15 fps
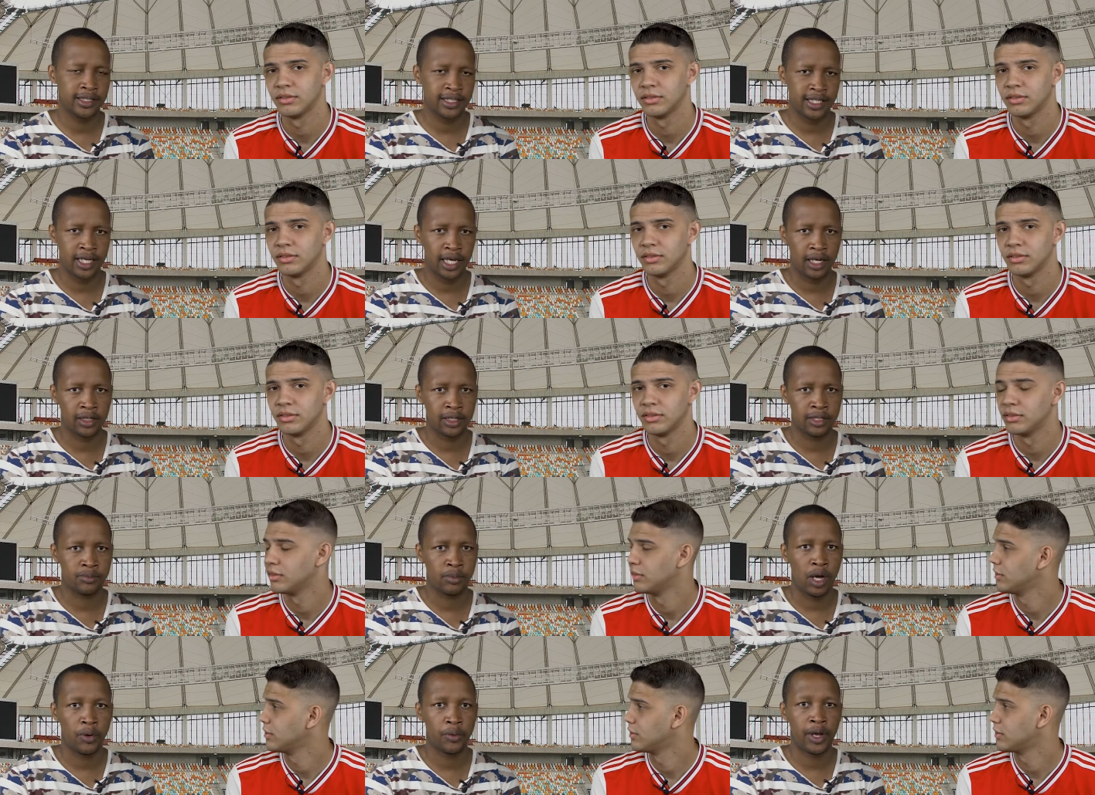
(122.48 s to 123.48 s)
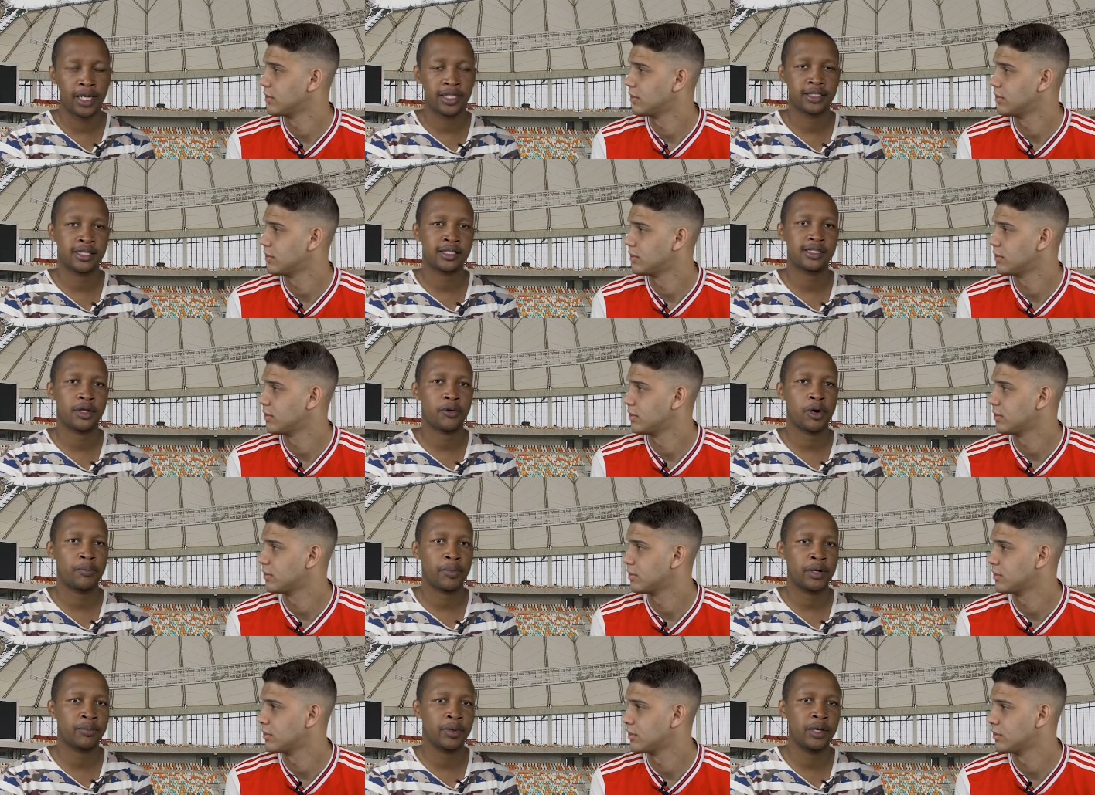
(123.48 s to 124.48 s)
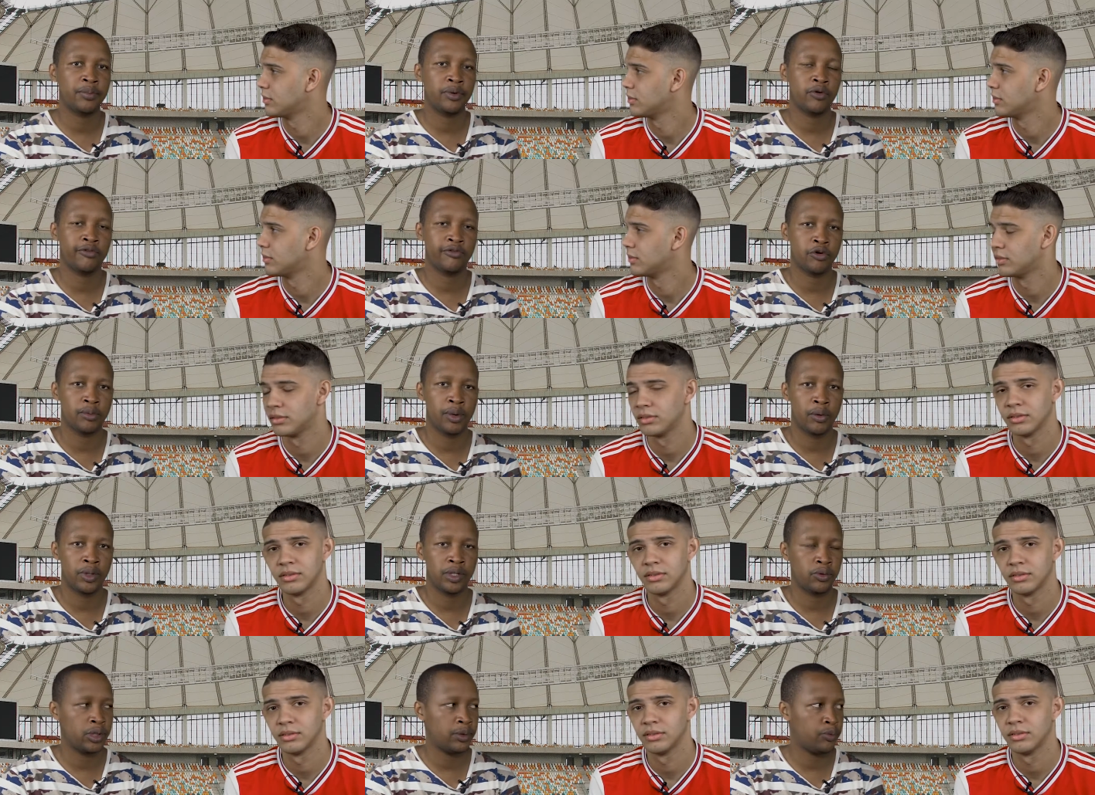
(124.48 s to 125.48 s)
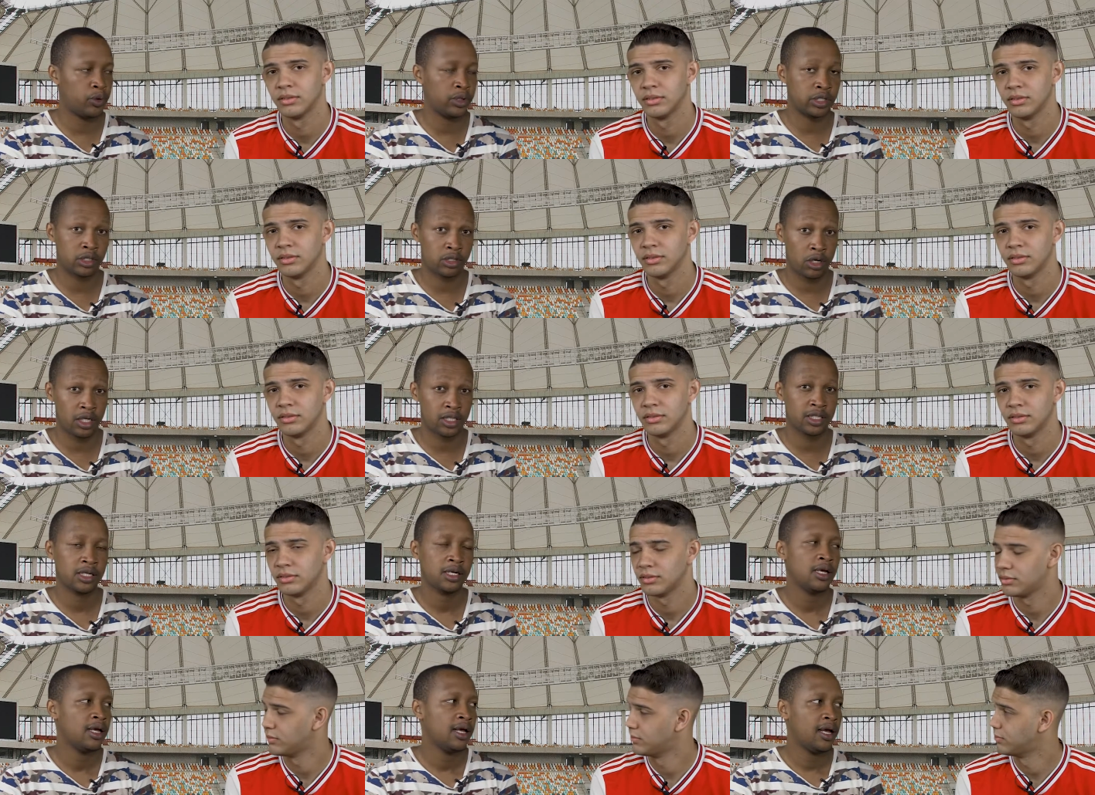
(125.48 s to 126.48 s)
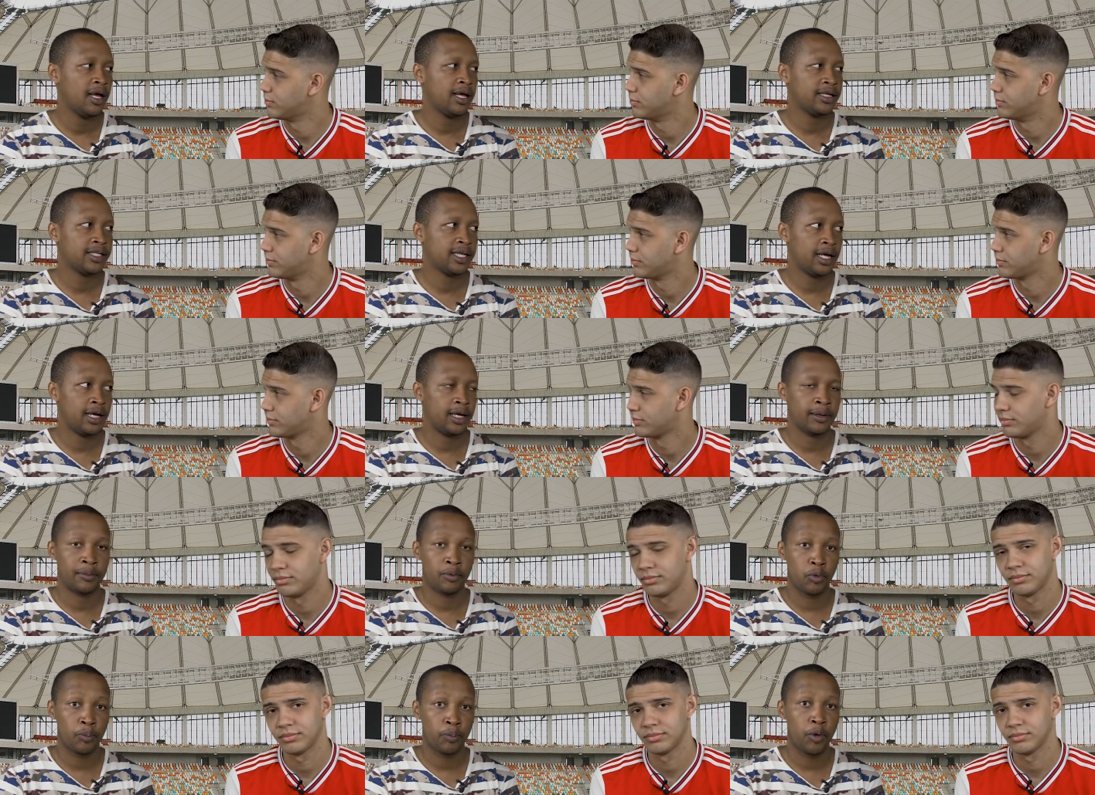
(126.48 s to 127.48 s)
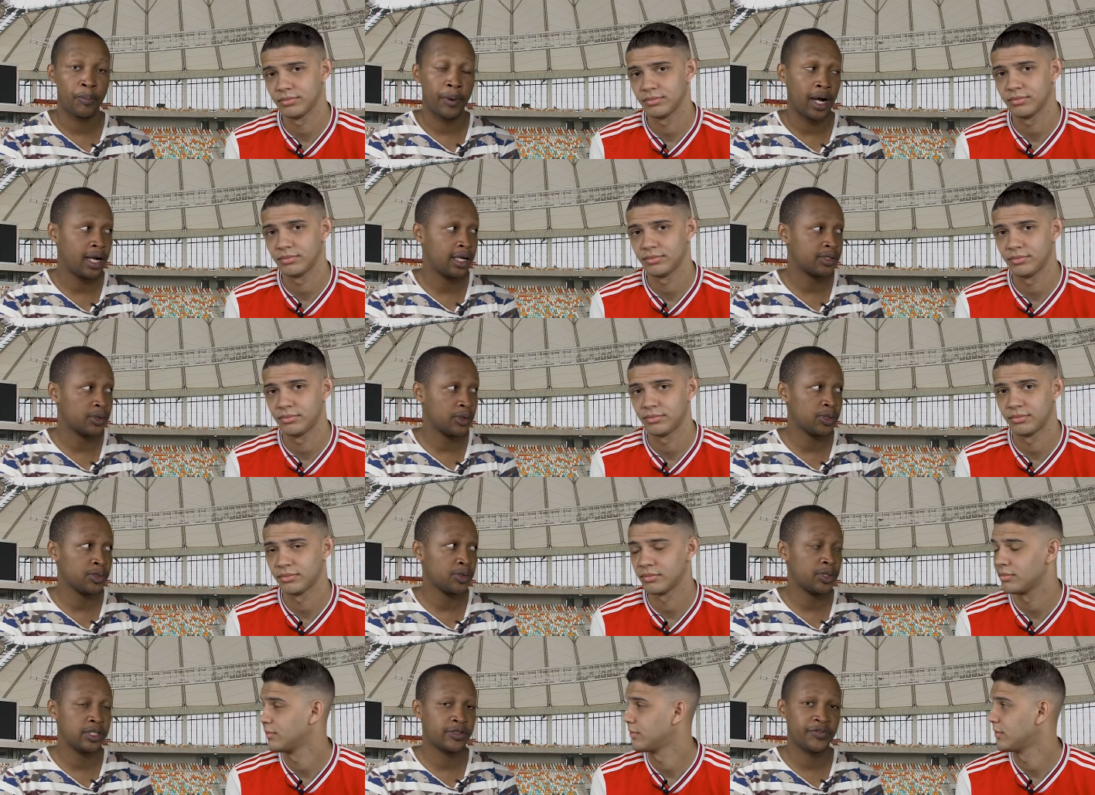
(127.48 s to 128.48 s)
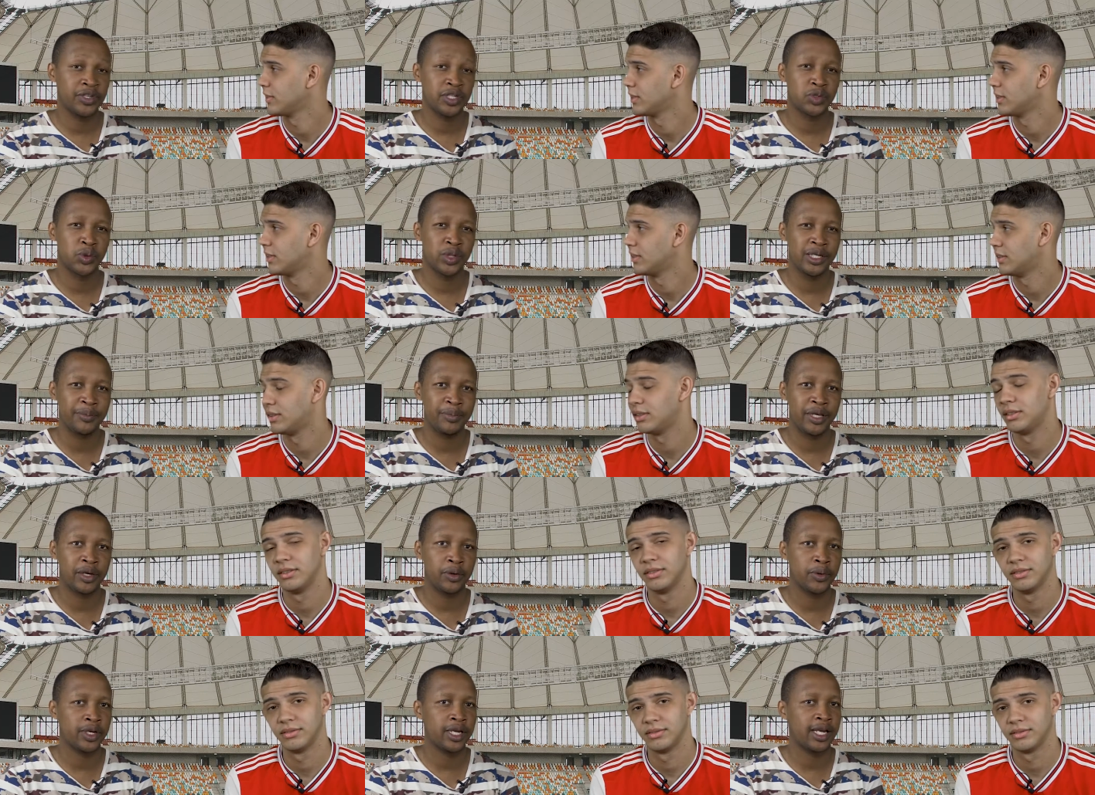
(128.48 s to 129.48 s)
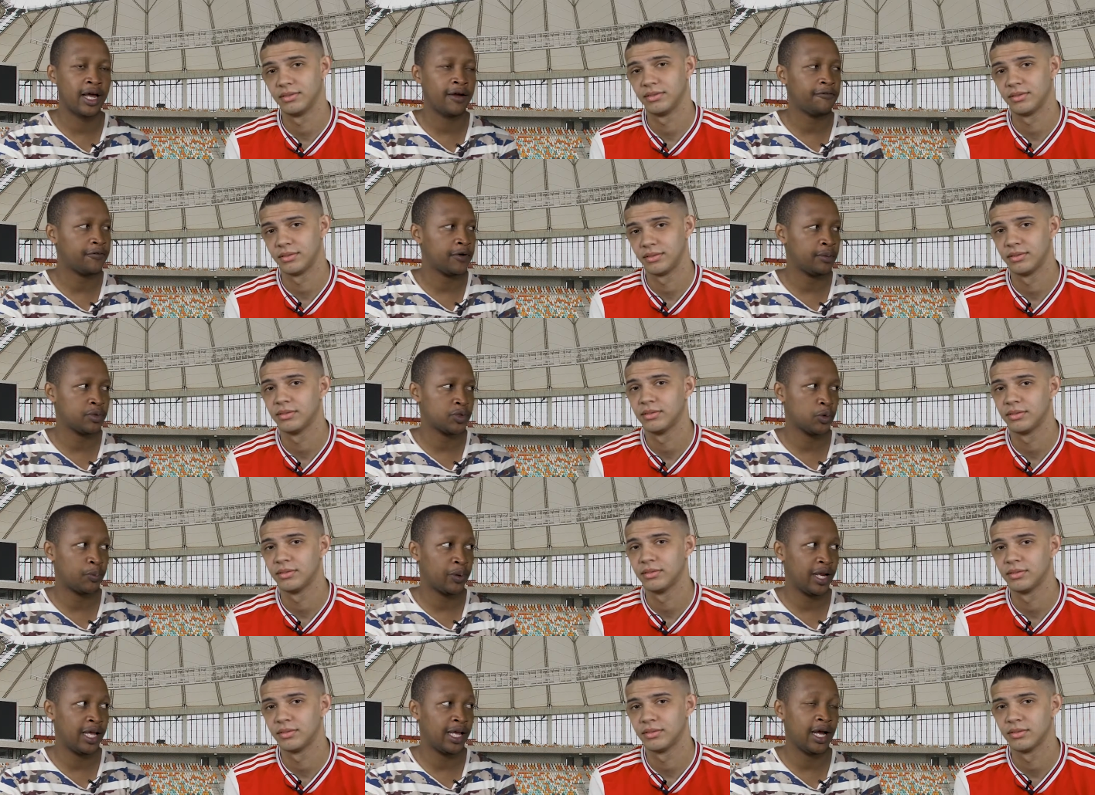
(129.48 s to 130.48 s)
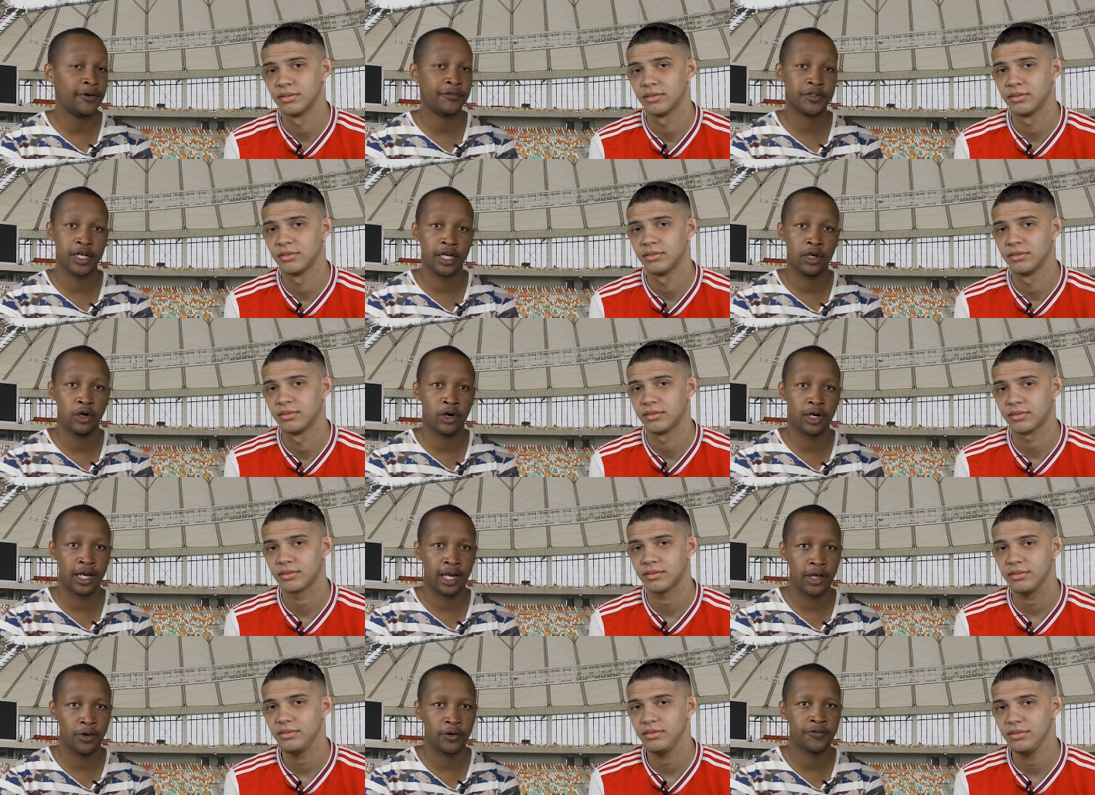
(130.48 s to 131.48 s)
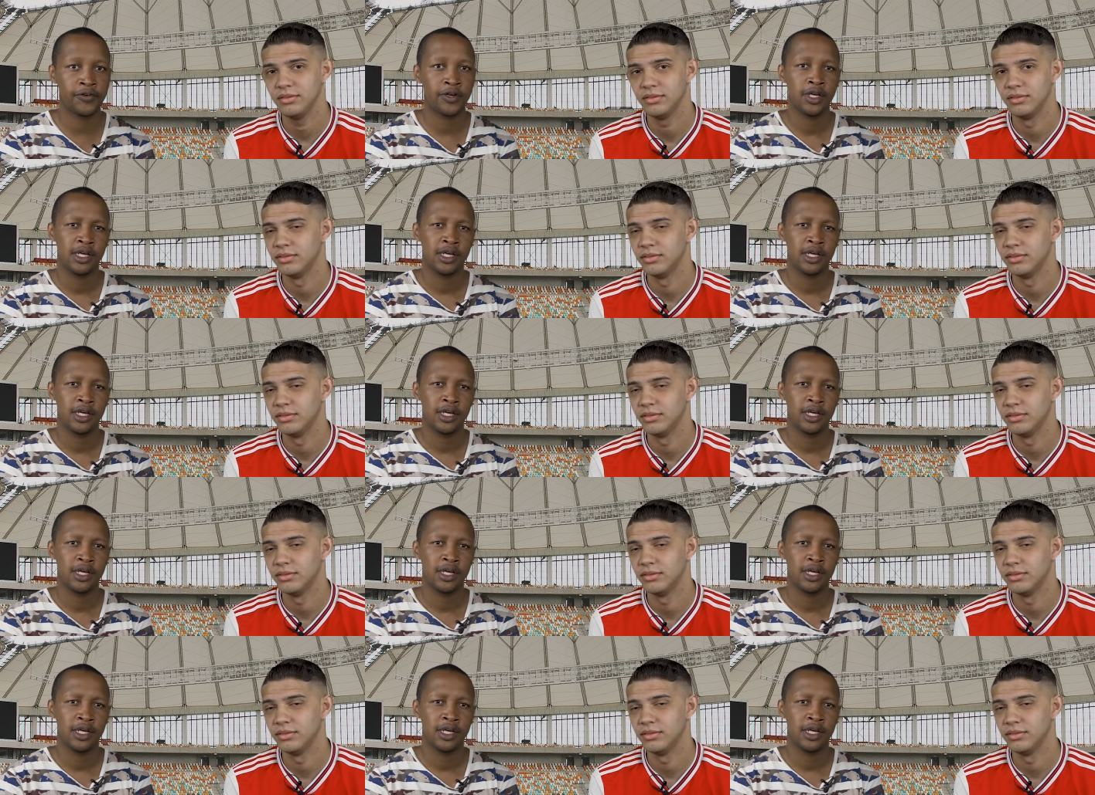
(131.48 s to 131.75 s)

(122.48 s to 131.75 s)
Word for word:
Speaker 1: and see um, how we adjust that one. But maybe Uvuma will will, will start, mm-hmm. and yeah, uh, Upakas also is fair to be good enough um, to play after a long layoff.